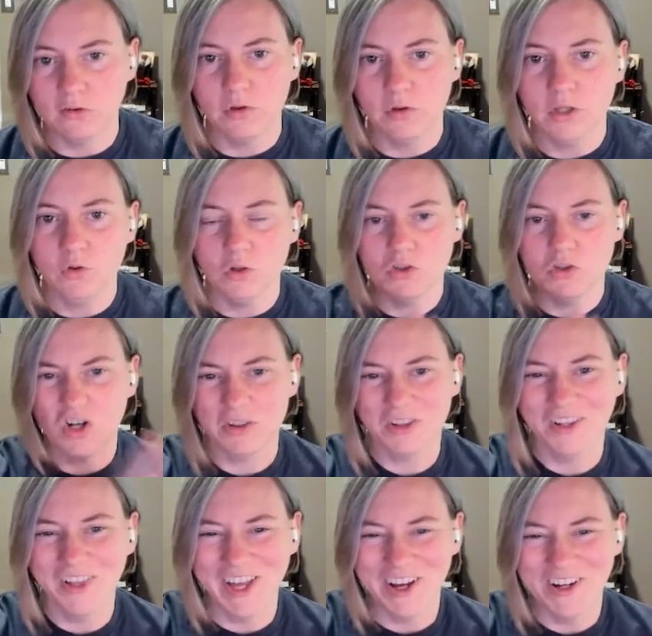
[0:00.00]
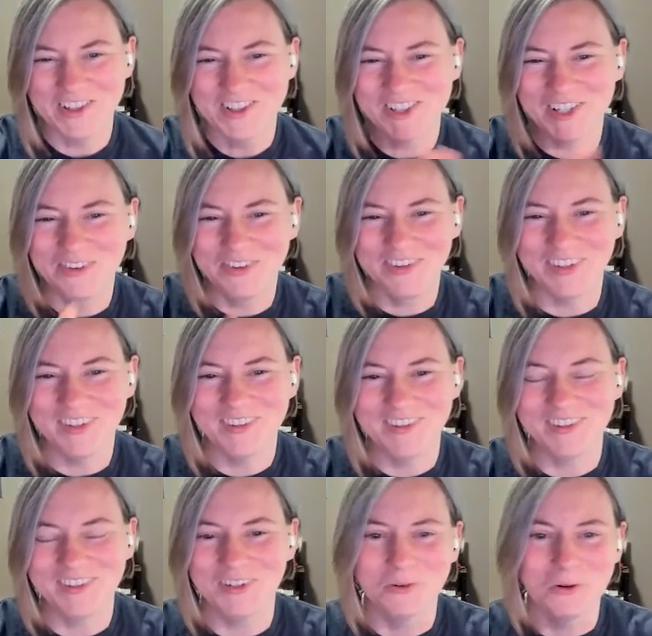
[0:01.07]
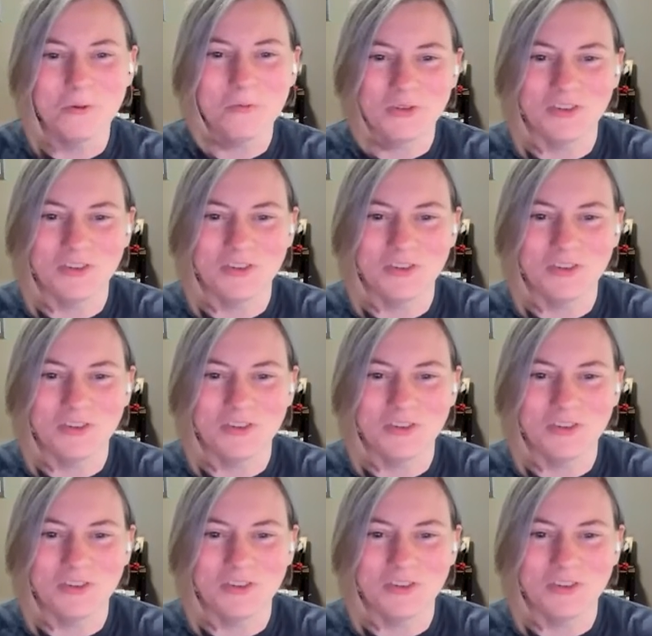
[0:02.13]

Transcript: you could chunk the layout shifts into groups.